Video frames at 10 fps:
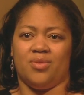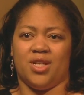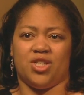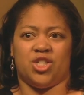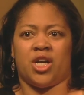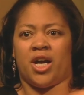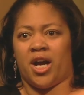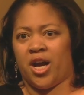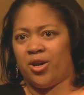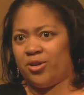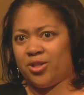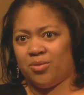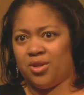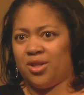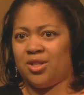he's shy or
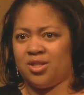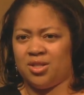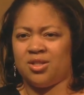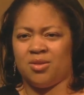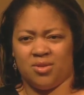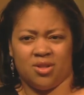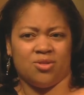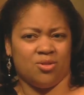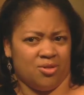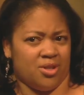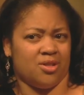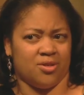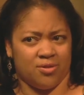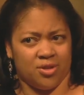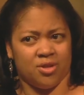something. This is something totally
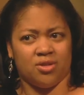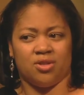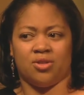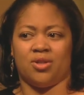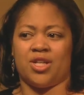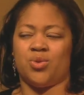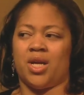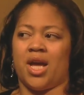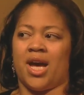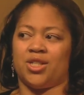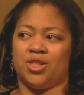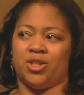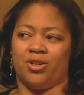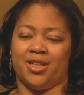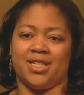different. So that's when I actually
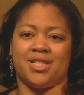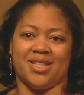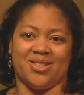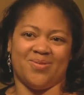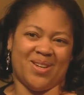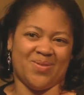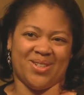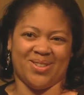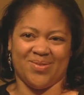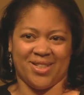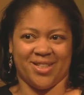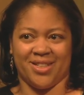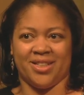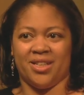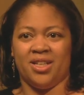started listening to my mom
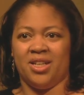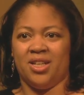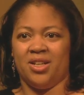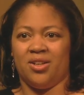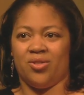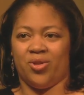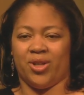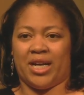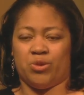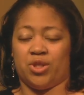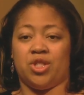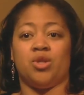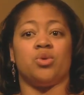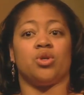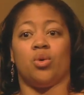then and realized what
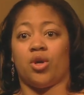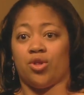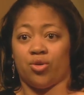she was going